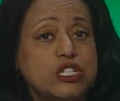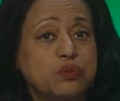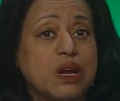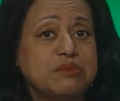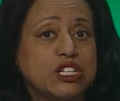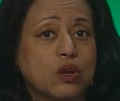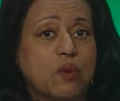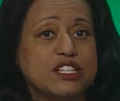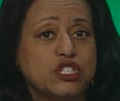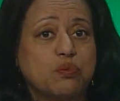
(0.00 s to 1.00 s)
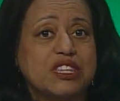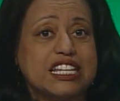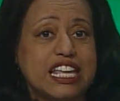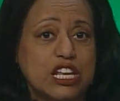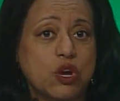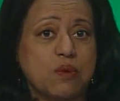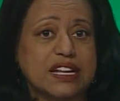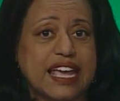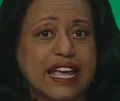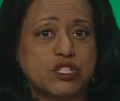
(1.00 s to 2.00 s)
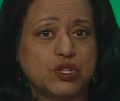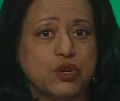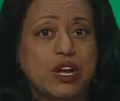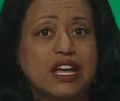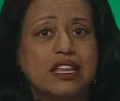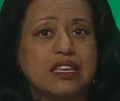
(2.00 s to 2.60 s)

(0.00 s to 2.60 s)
interrupting a question with an incorrect answer.